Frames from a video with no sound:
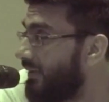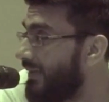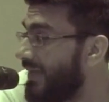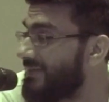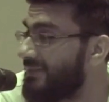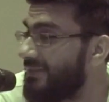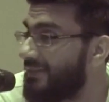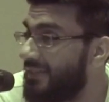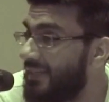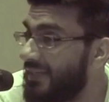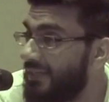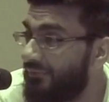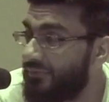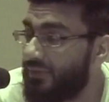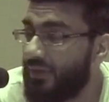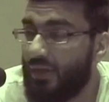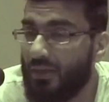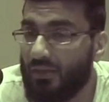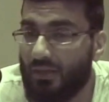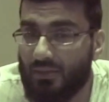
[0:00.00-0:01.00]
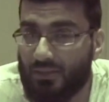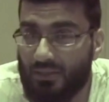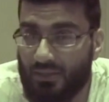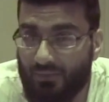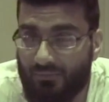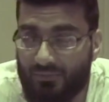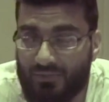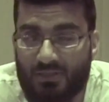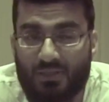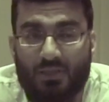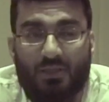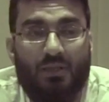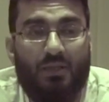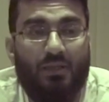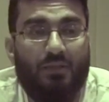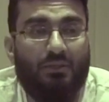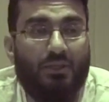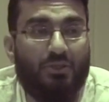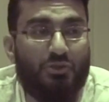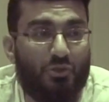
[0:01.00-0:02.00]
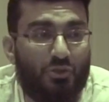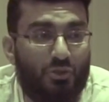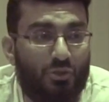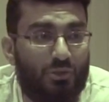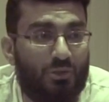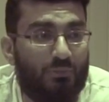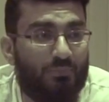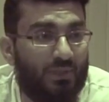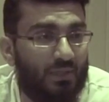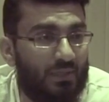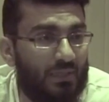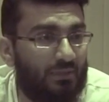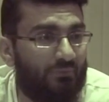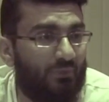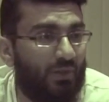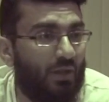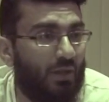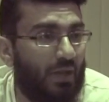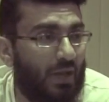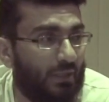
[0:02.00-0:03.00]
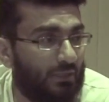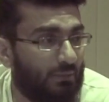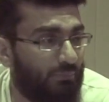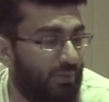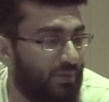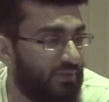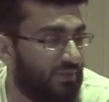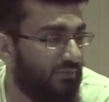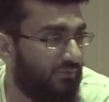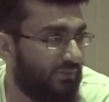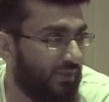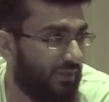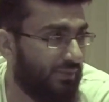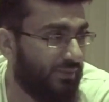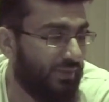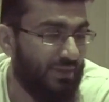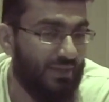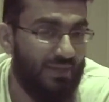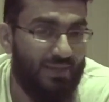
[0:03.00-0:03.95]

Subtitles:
It's a gift that Allah gives the true believer at the point of death.